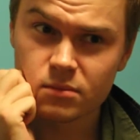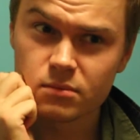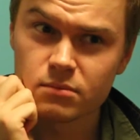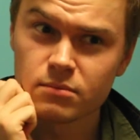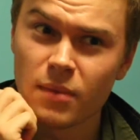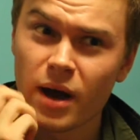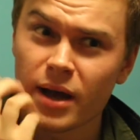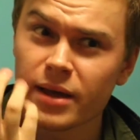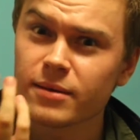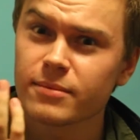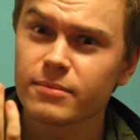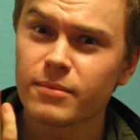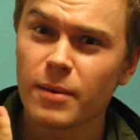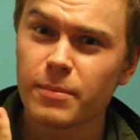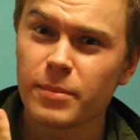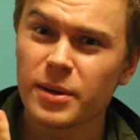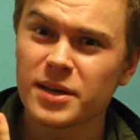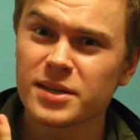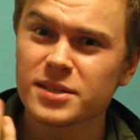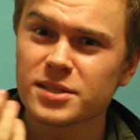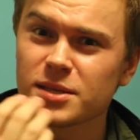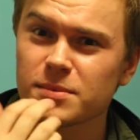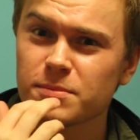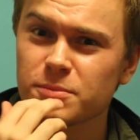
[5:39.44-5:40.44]
my, my
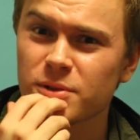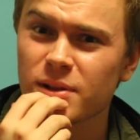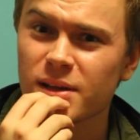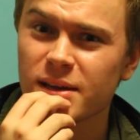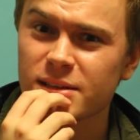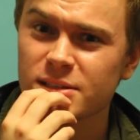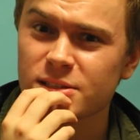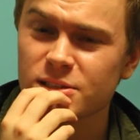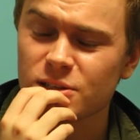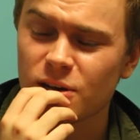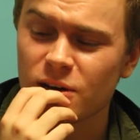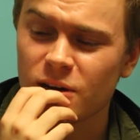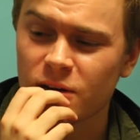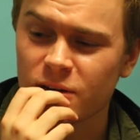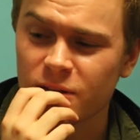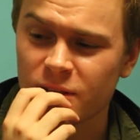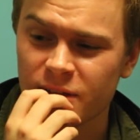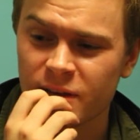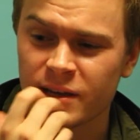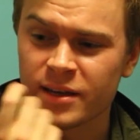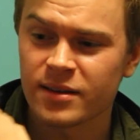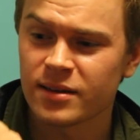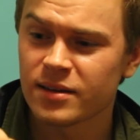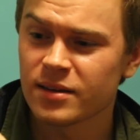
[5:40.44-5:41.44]
biggest complaints are
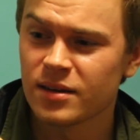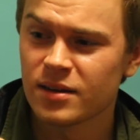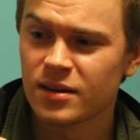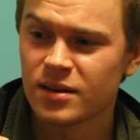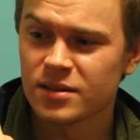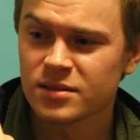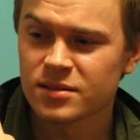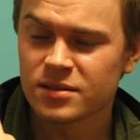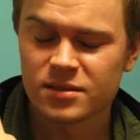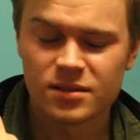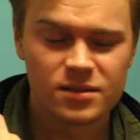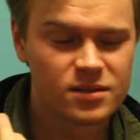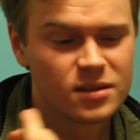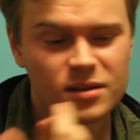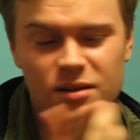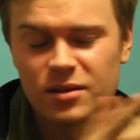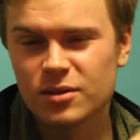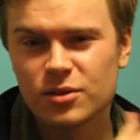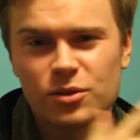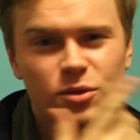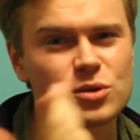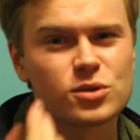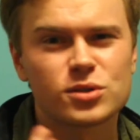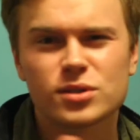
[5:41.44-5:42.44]
like,
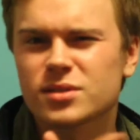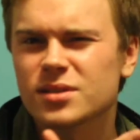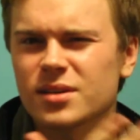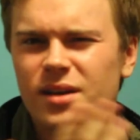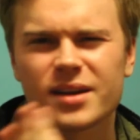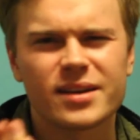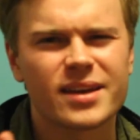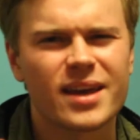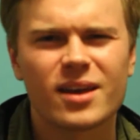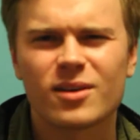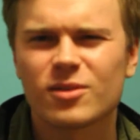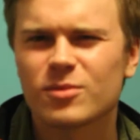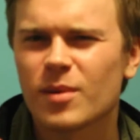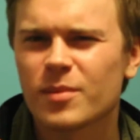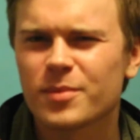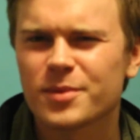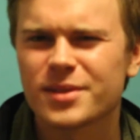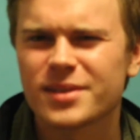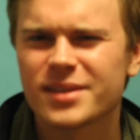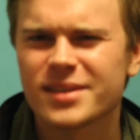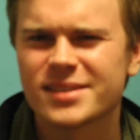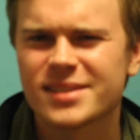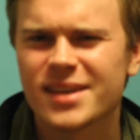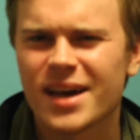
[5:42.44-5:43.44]
there's I can't remember
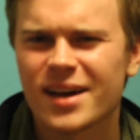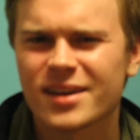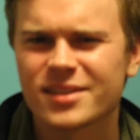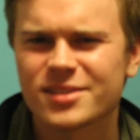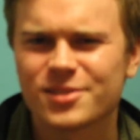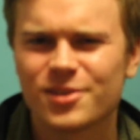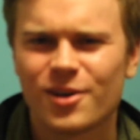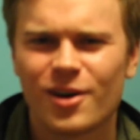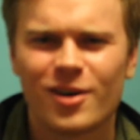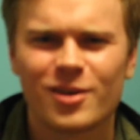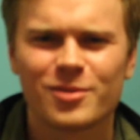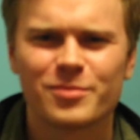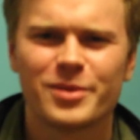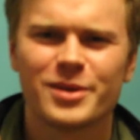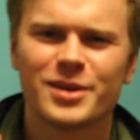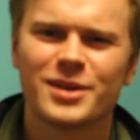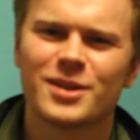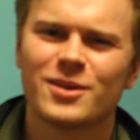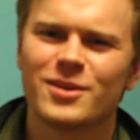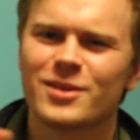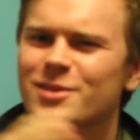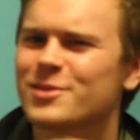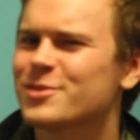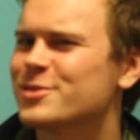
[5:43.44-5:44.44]
the exact song, but you
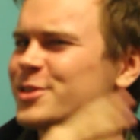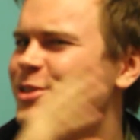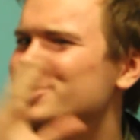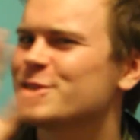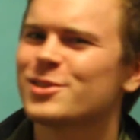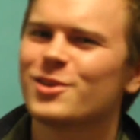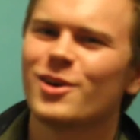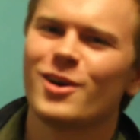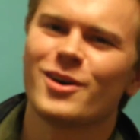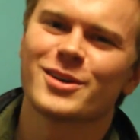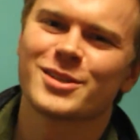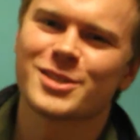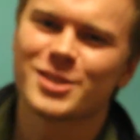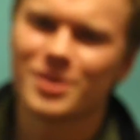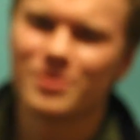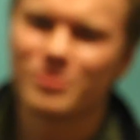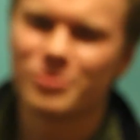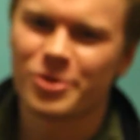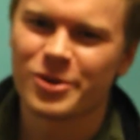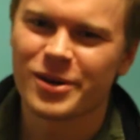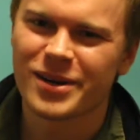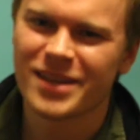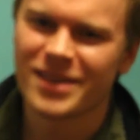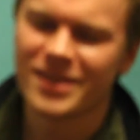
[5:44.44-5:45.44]
know, like there's a song
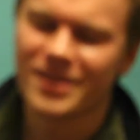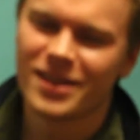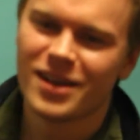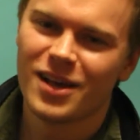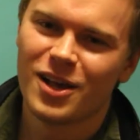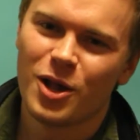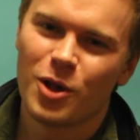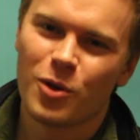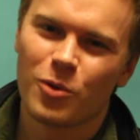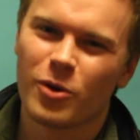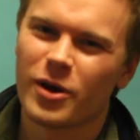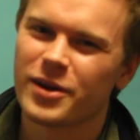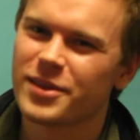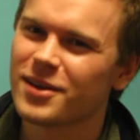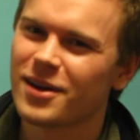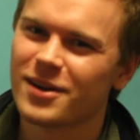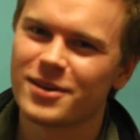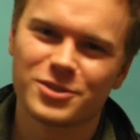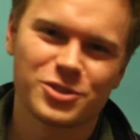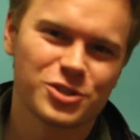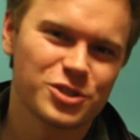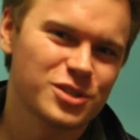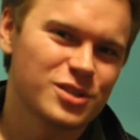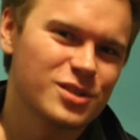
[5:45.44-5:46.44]
somewhere in it where I
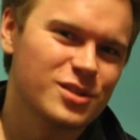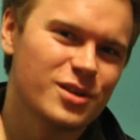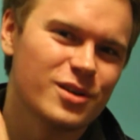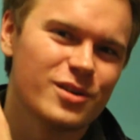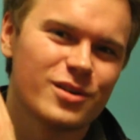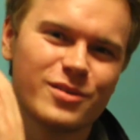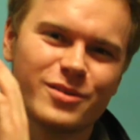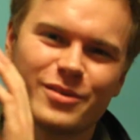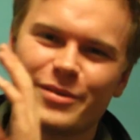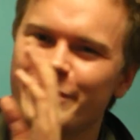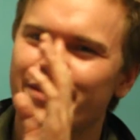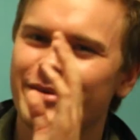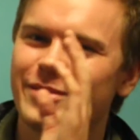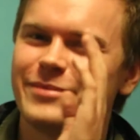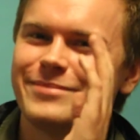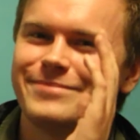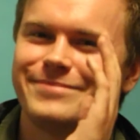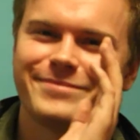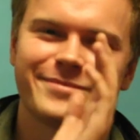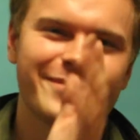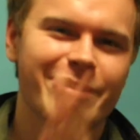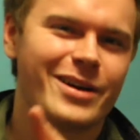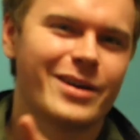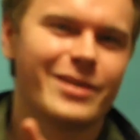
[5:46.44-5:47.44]
thought it was just a
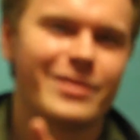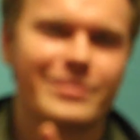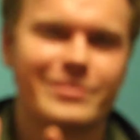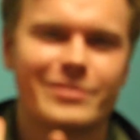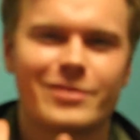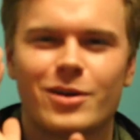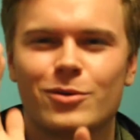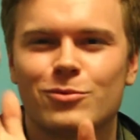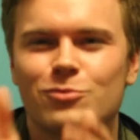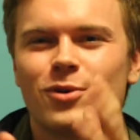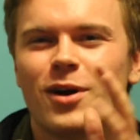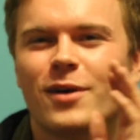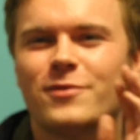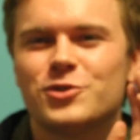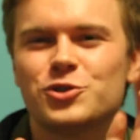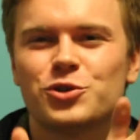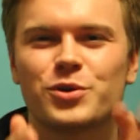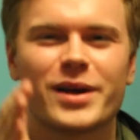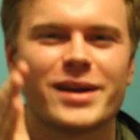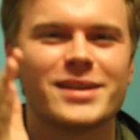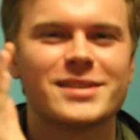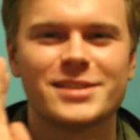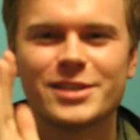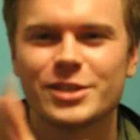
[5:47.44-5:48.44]
a rough
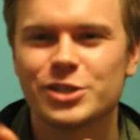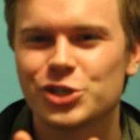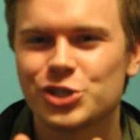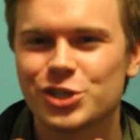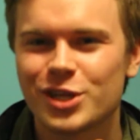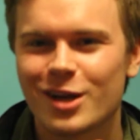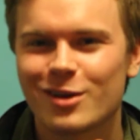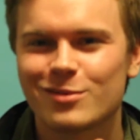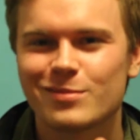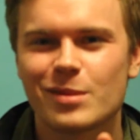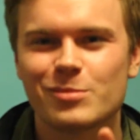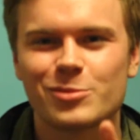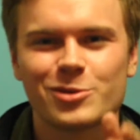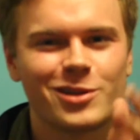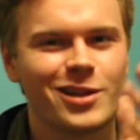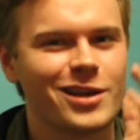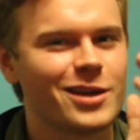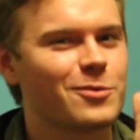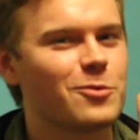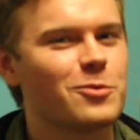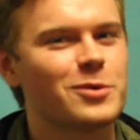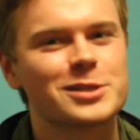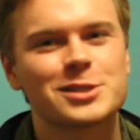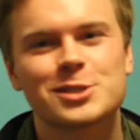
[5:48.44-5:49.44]
transition. I remember
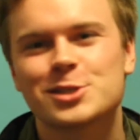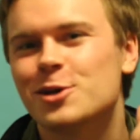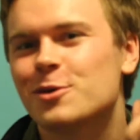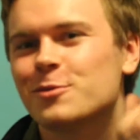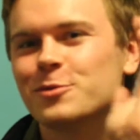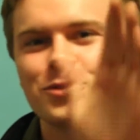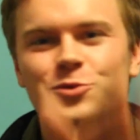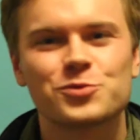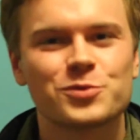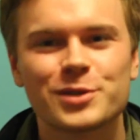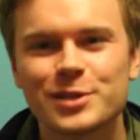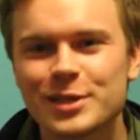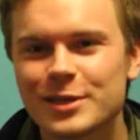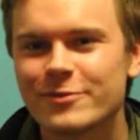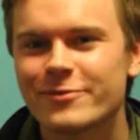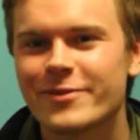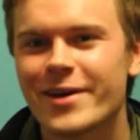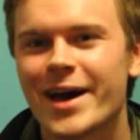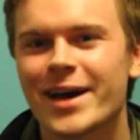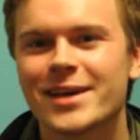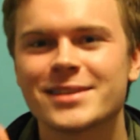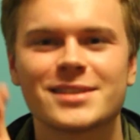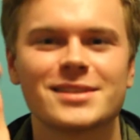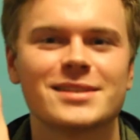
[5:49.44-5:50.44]
like one song was really
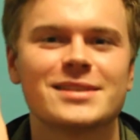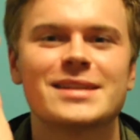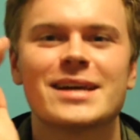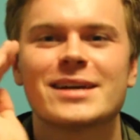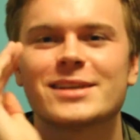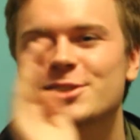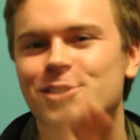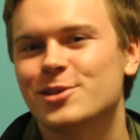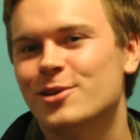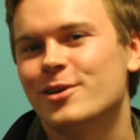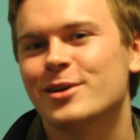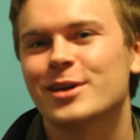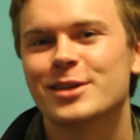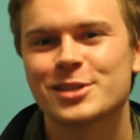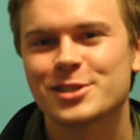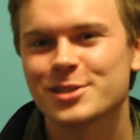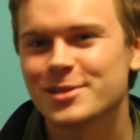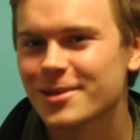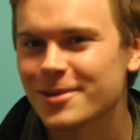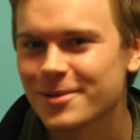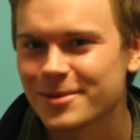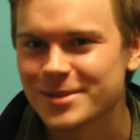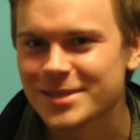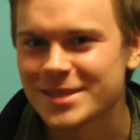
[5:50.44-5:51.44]
fast, and the next song it
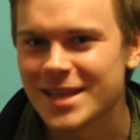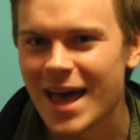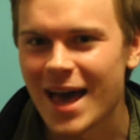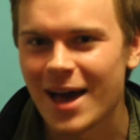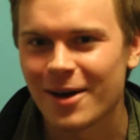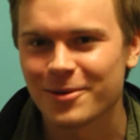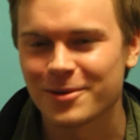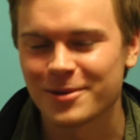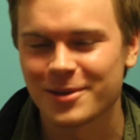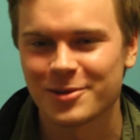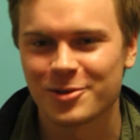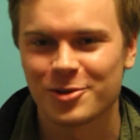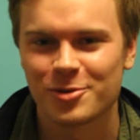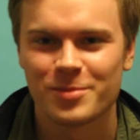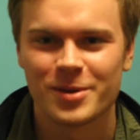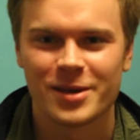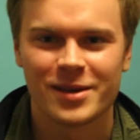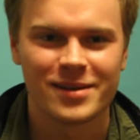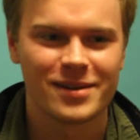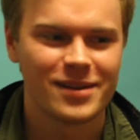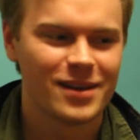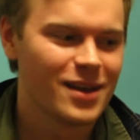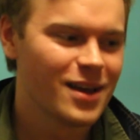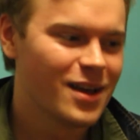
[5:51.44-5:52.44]
slows down a little
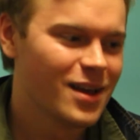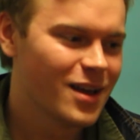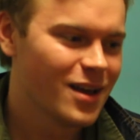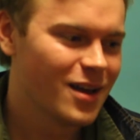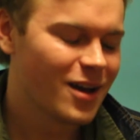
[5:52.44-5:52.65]
bit.